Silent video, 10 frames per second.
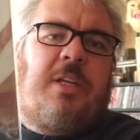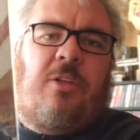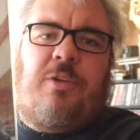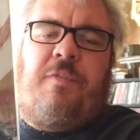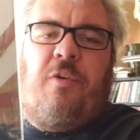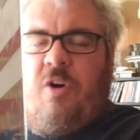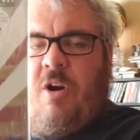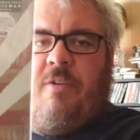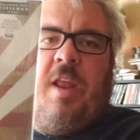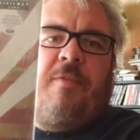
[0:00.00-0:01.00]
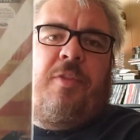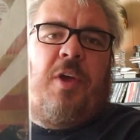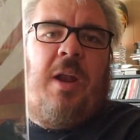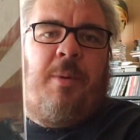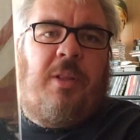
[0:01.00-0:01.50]
Dillinger 4 or never
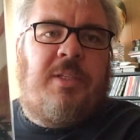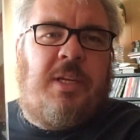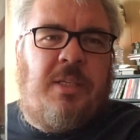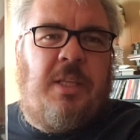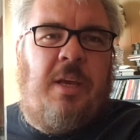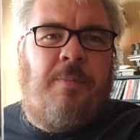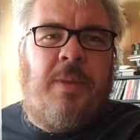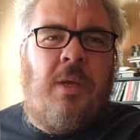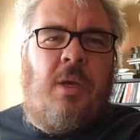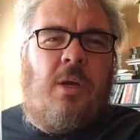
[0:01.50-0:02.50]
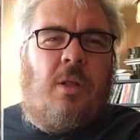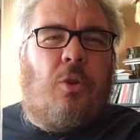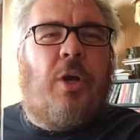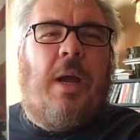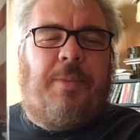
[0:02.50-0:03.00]
thought about listening to them,
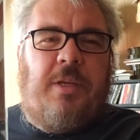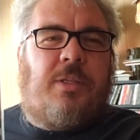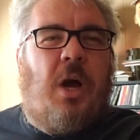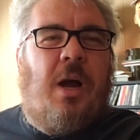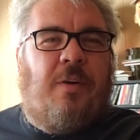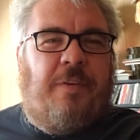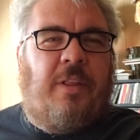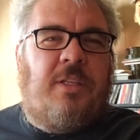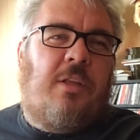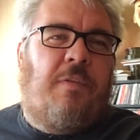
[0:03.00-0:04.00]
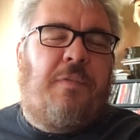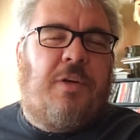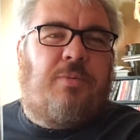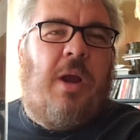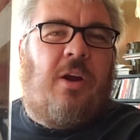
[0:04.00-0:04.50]
look up the discography, listen to the
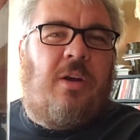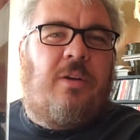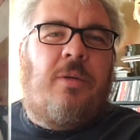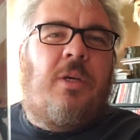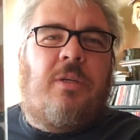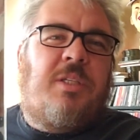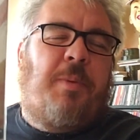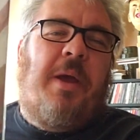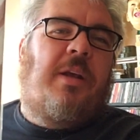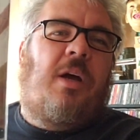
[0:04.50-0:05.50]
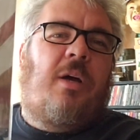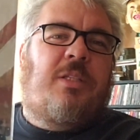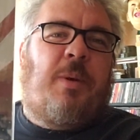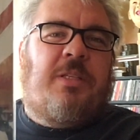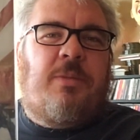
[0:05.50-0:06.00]
first record, spend
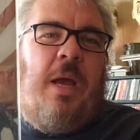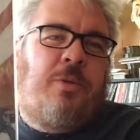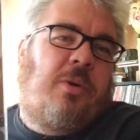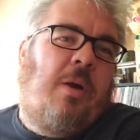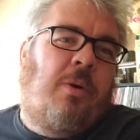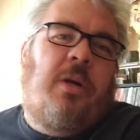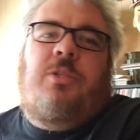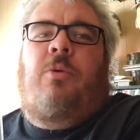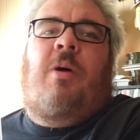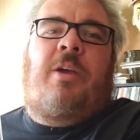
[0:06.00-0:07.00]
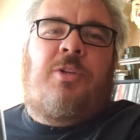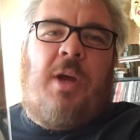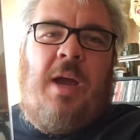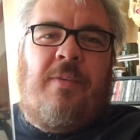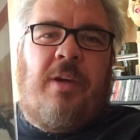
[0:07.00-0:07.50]
some time, do it at work, do it while you're
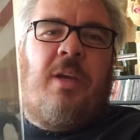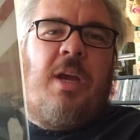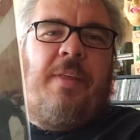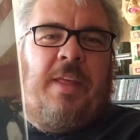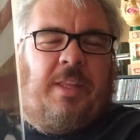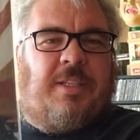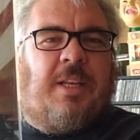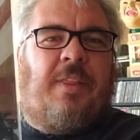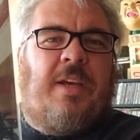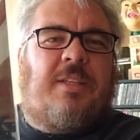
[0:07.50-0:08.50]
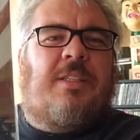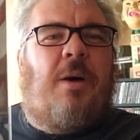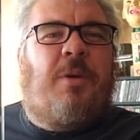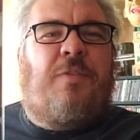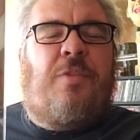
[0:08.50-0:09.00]
driving, and then listen to this and
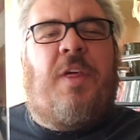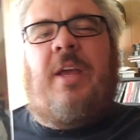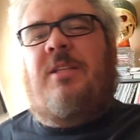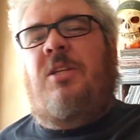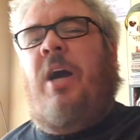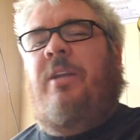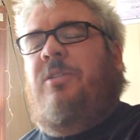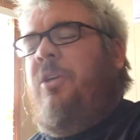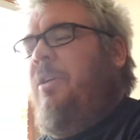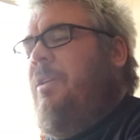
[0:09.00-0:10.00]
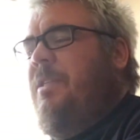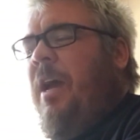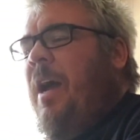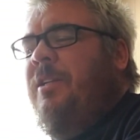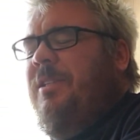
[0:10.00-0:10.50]
tell me if you think it's not as good.
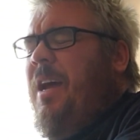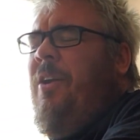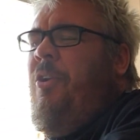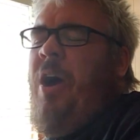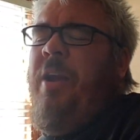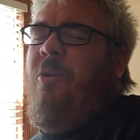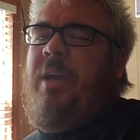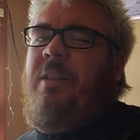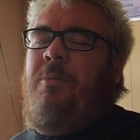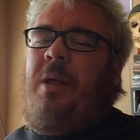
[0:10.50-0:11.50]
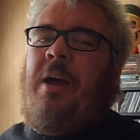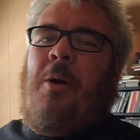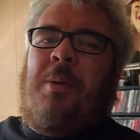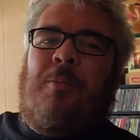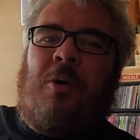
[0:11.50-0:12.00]
I don't know. I don't get how
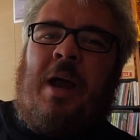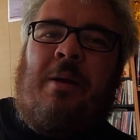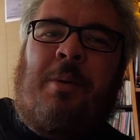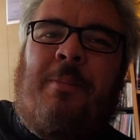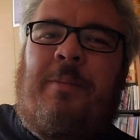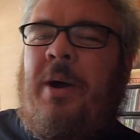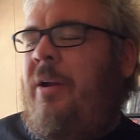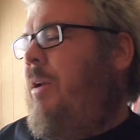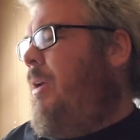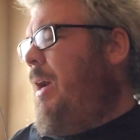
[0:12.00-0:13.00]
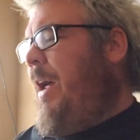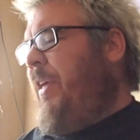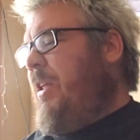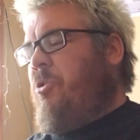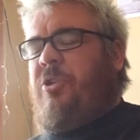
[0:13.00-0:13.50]
people are kind of bummed about it. I
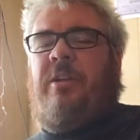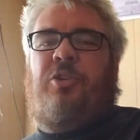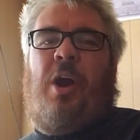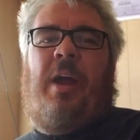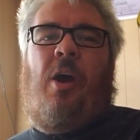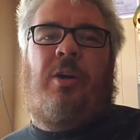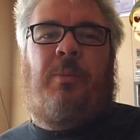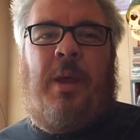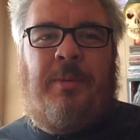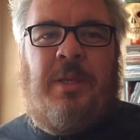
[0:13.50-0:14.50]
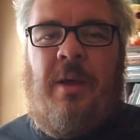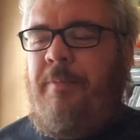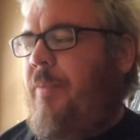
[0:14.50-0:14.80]
think they're trying hard to be upset.